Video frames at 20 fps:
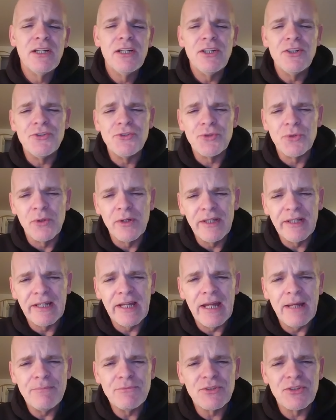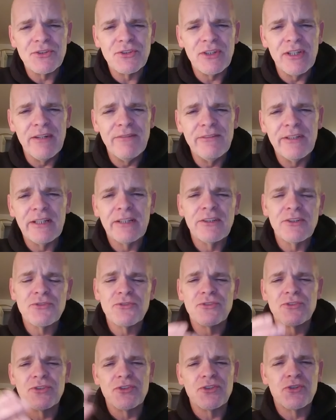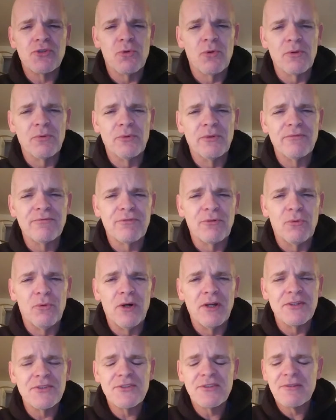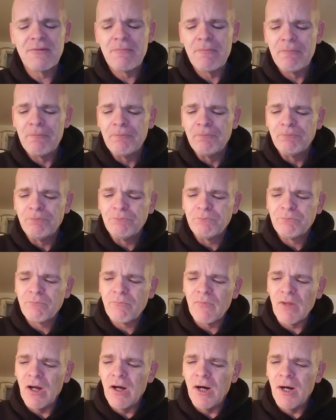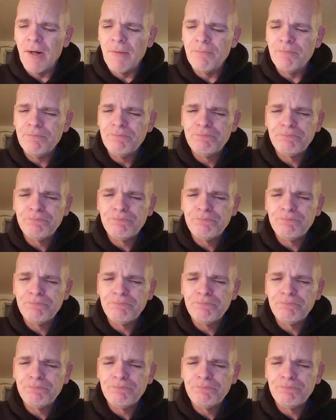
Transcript: Enjoy the games this evening. This was a short one for once. Um,